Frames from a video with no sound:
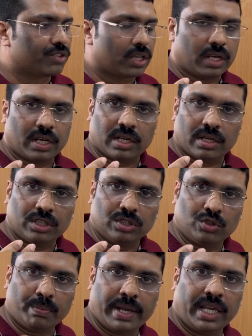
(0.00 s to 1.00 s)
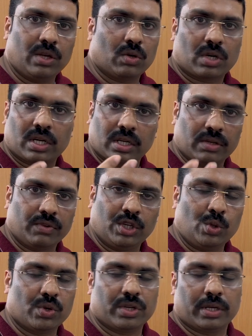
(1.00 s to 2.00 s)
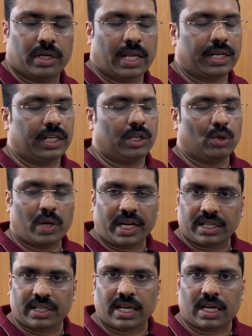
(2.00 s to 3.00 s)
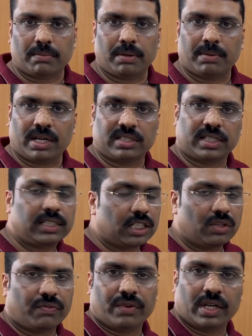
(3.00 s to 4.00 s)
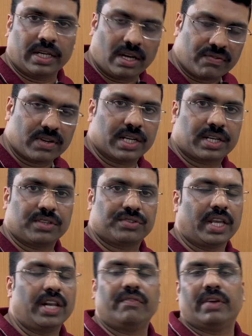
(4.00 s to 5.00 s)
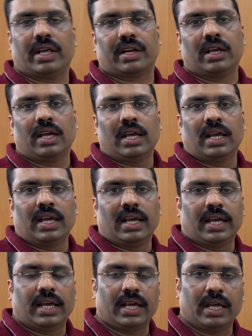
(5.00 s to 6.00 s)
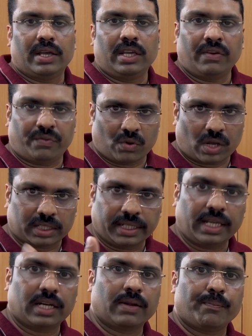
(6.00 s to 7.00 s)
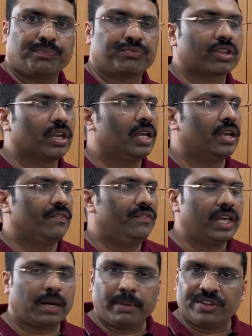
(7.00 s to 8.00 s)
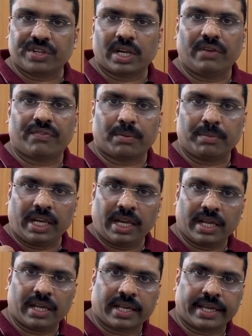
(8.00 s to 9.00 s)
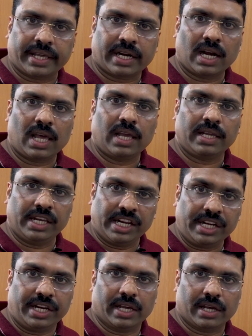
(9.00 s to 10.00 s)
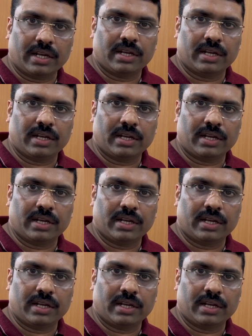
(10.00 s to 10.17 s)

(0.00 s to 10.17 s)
Dubai or United Arab Emirates, such kind of Gulf countries, anywhere. If you are there, we are basically from Kerala, India.